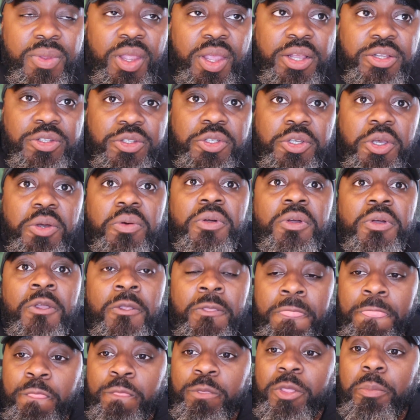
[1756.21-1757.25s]
and so
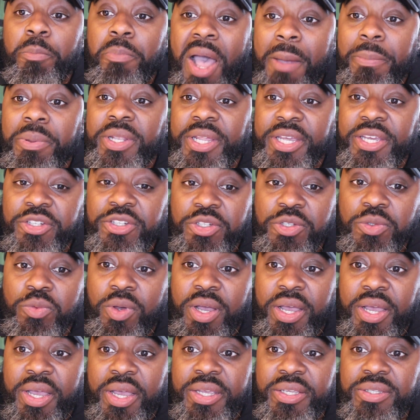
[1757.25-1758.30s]
the population
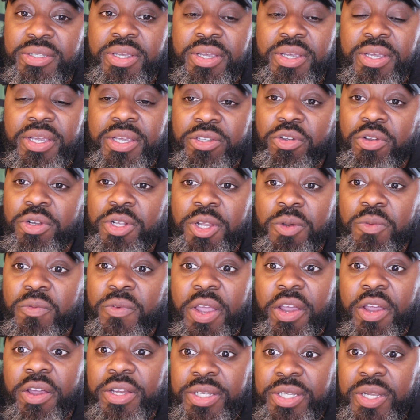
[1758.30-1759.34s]
wise it's going to look
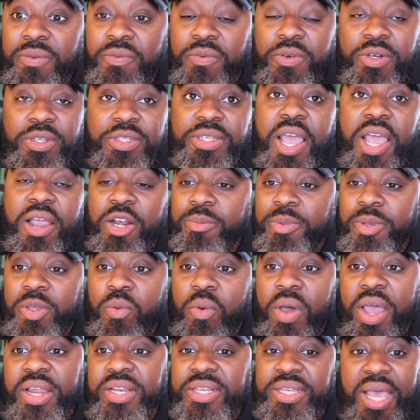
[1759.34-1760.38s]
very different it's not going to be
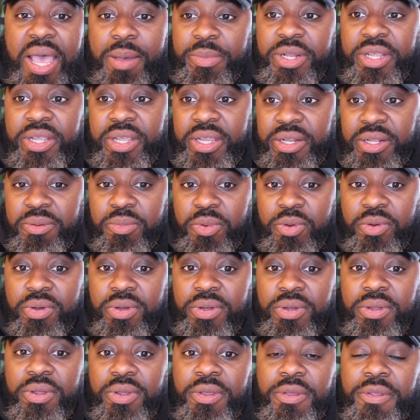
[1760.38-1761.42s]
white dominant
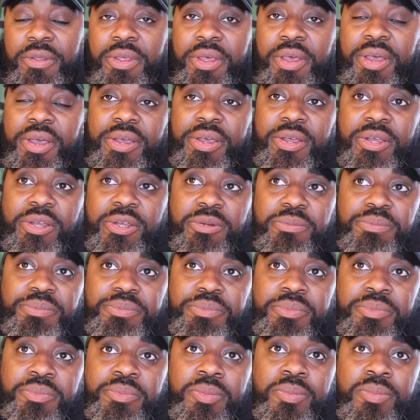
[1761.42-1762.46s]
anymore
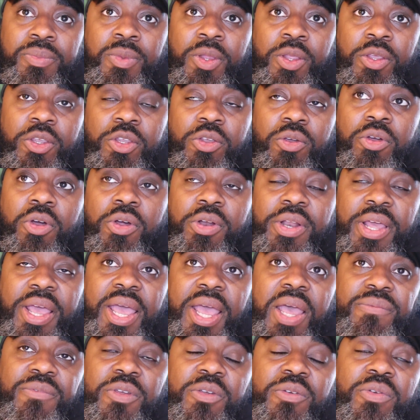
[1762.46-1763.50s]
um, you're going to
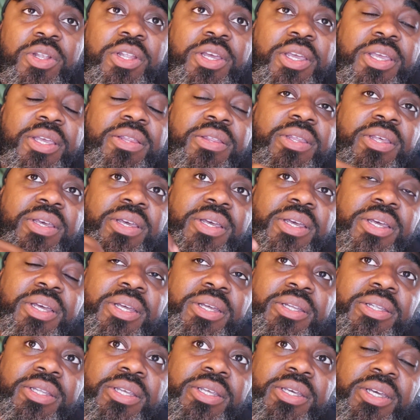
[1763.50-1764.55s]
have if you look at
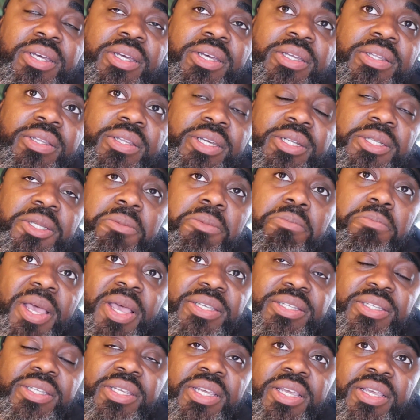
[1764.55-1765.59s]
the the, the
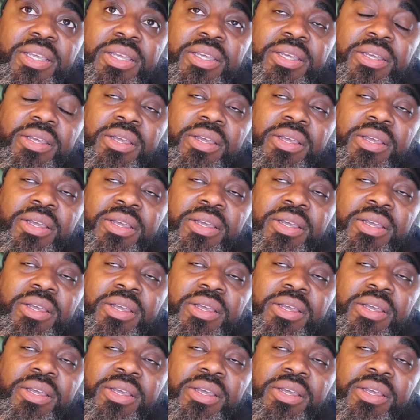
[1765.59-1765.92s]
domestic